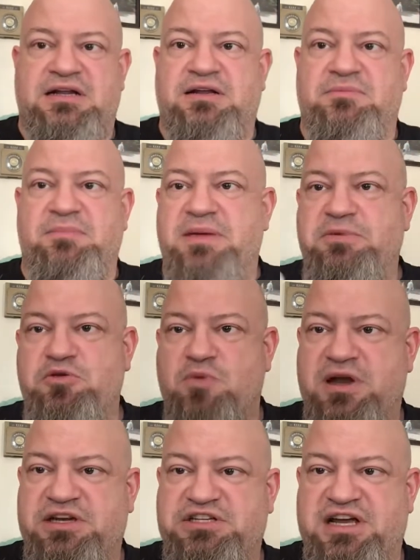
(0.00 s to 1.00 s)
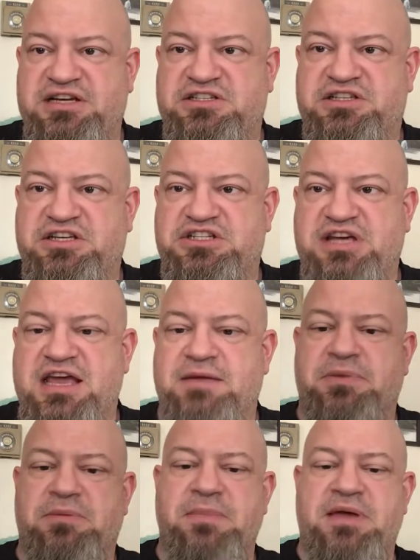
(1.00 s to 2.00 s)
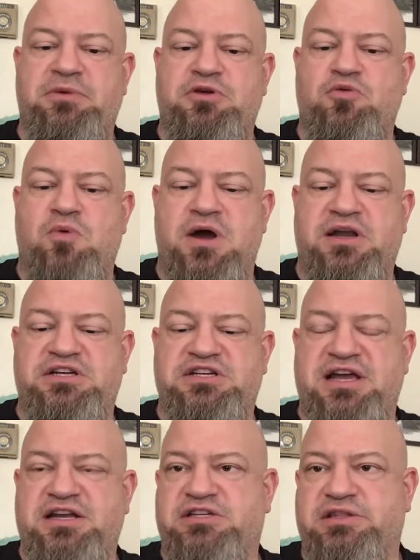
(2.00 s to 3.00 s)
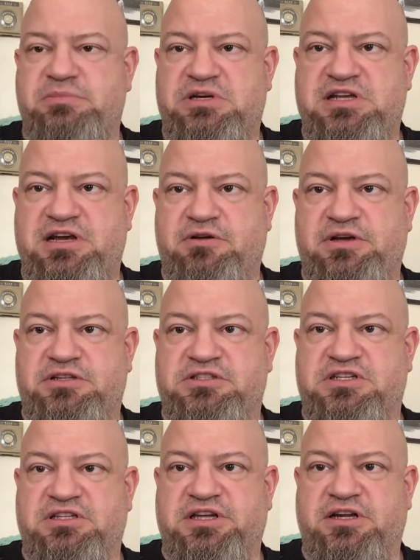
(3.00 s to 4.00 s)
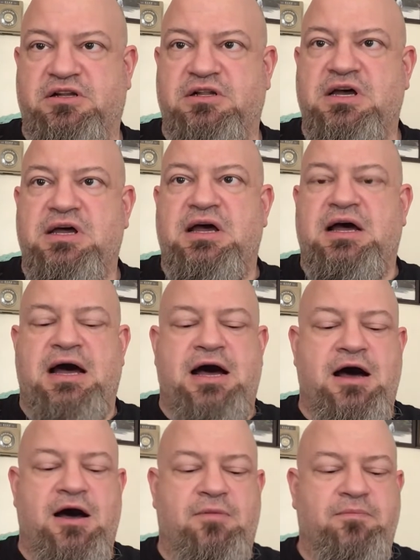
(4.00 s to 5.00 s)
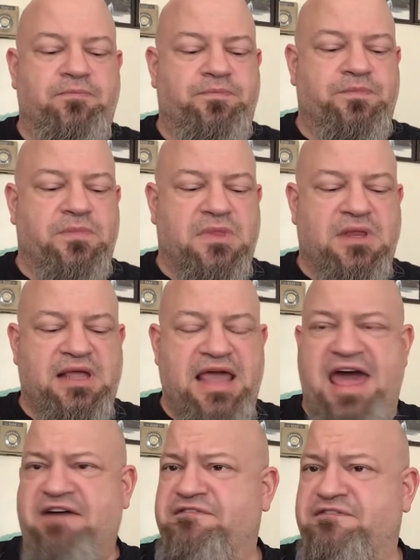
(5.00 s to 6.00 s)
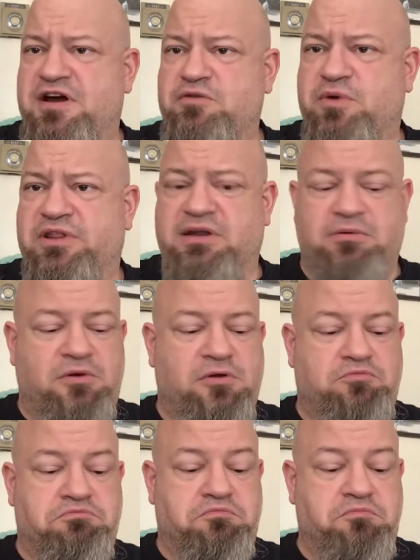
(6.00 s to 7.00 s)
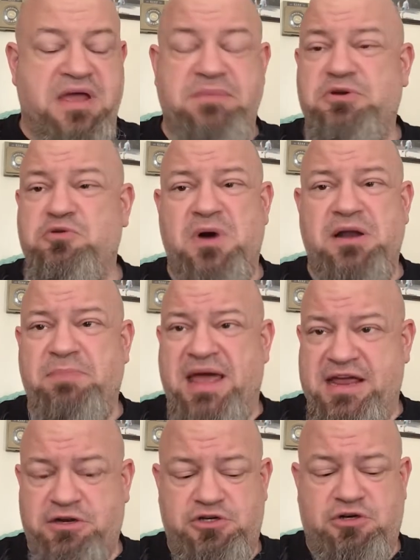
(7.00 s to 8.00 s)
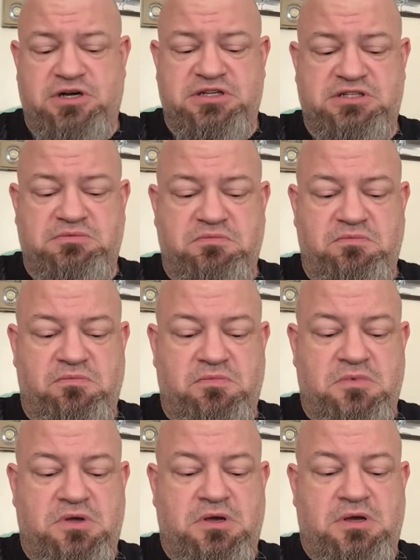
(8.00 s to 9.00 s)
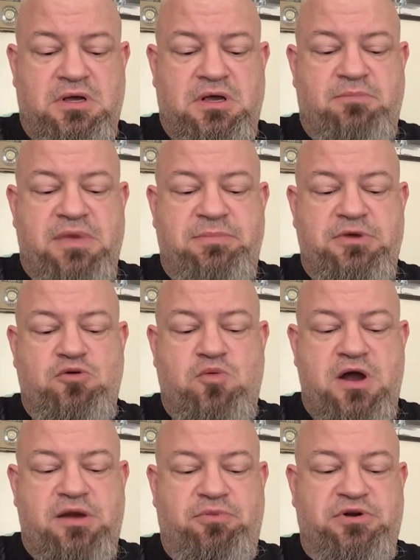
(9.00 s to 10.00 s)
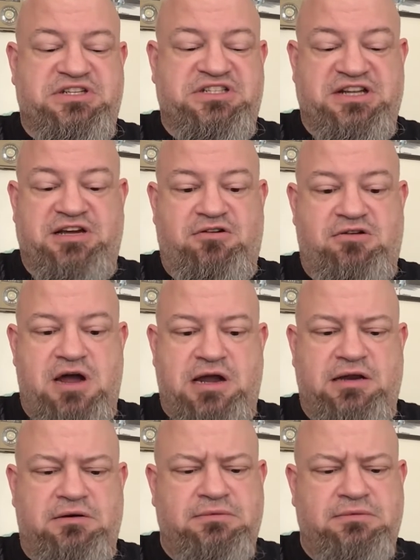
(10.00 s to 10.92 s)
Maybe you want to change the shape. Maybe you want to change the materials a little. Have fun with it. Maybe you want to paint yours. Maybe you want to put a sticker on it.